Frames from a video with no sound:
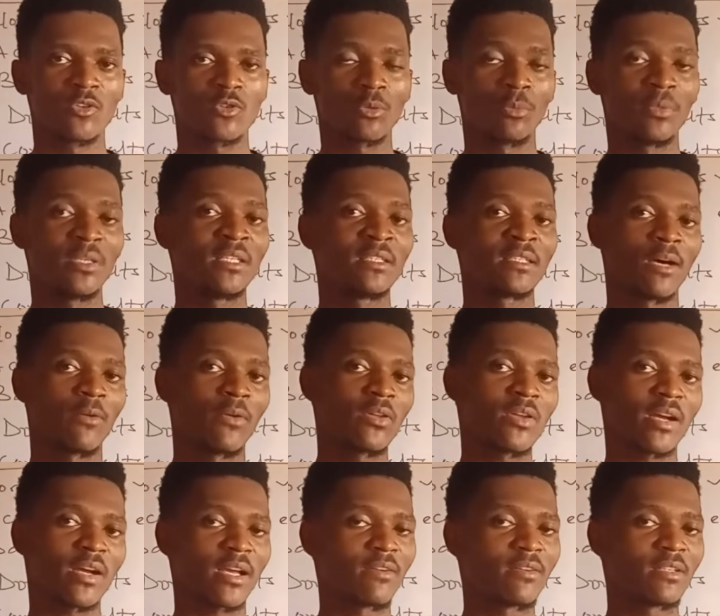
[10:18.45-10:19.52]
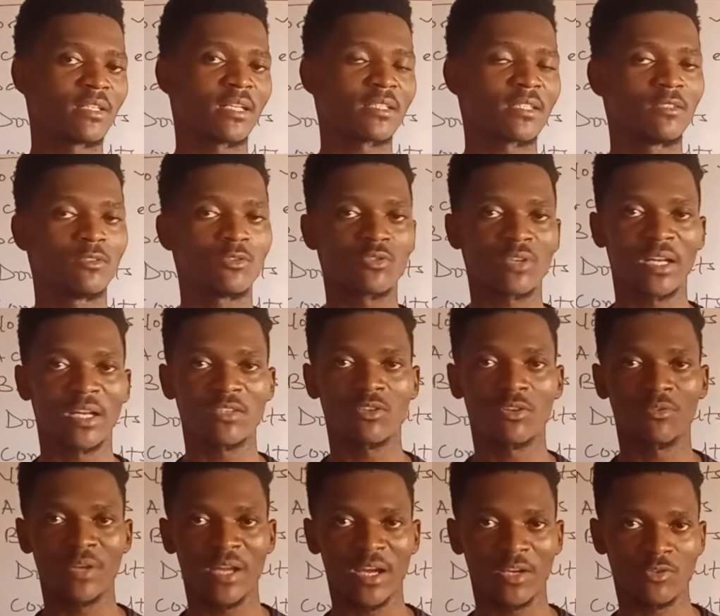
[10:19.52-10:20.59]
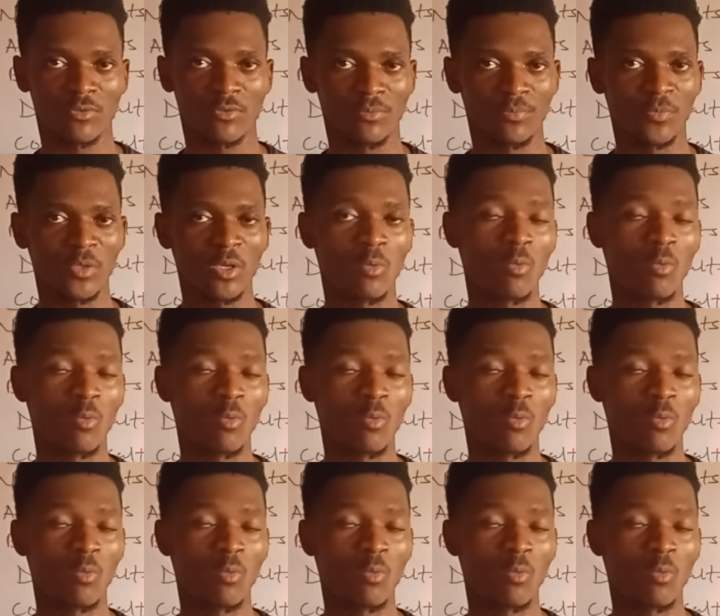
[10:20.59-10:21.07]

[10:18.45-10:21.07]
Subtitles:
So meaning that when you are carrying out a neutralization reaction,